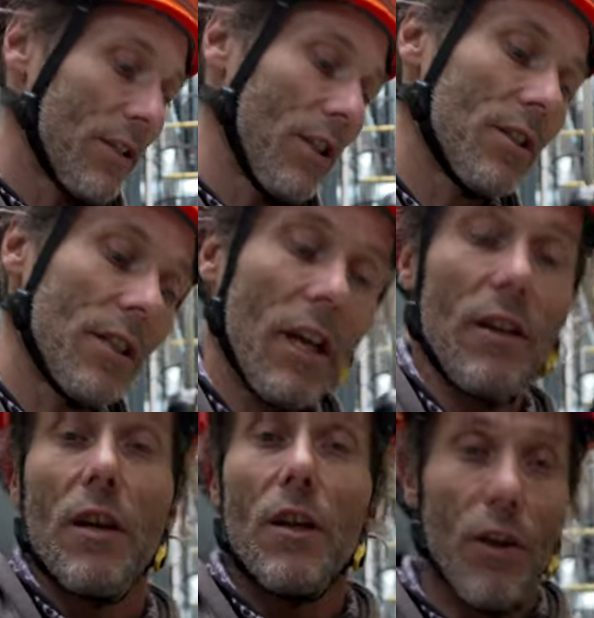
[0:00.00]
Since then,
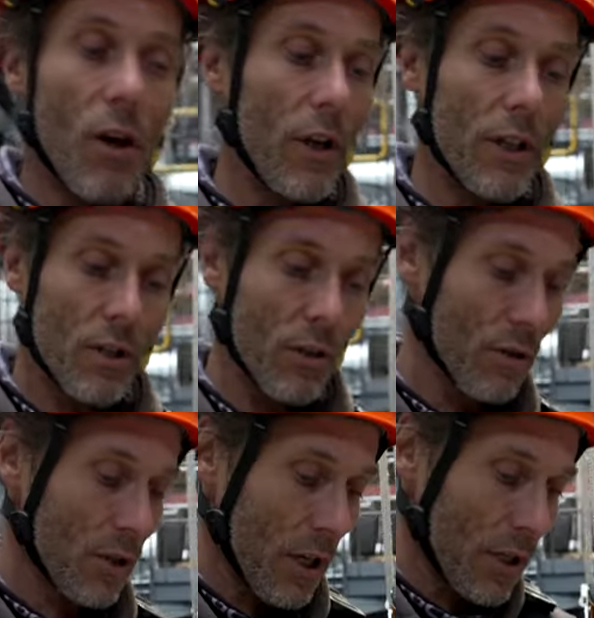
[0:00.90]
no
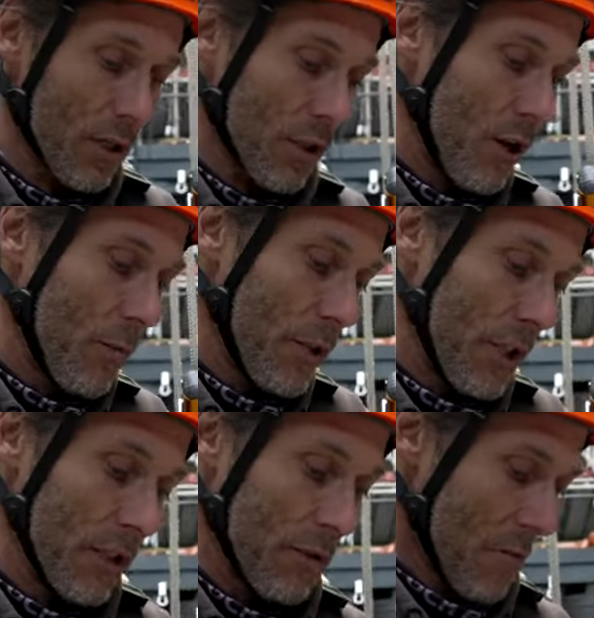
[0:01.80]
issues. I just open
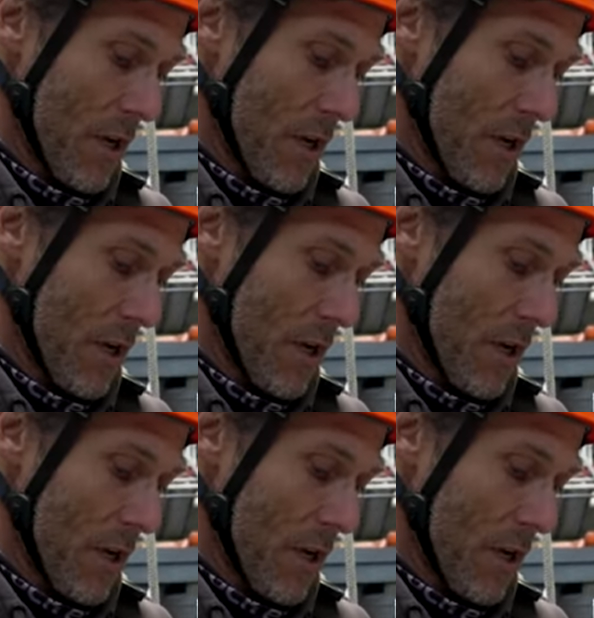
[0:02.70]
it